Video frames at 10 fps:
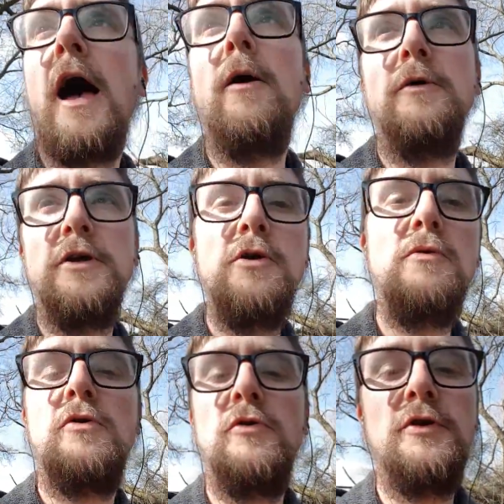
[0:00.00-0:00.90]
are you
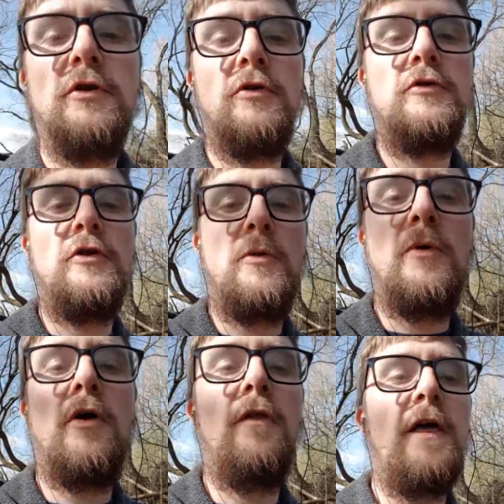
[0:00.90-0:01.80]
going to look to the
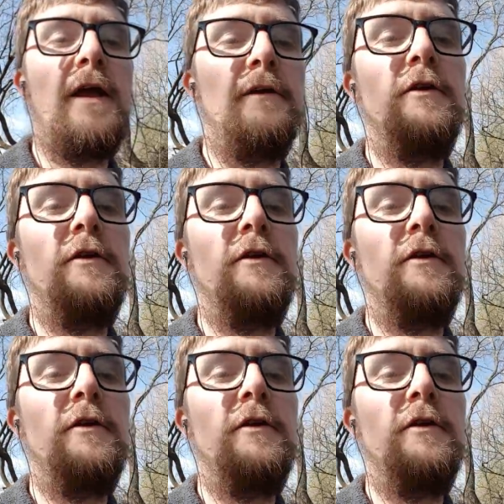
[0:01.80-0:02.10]
world then?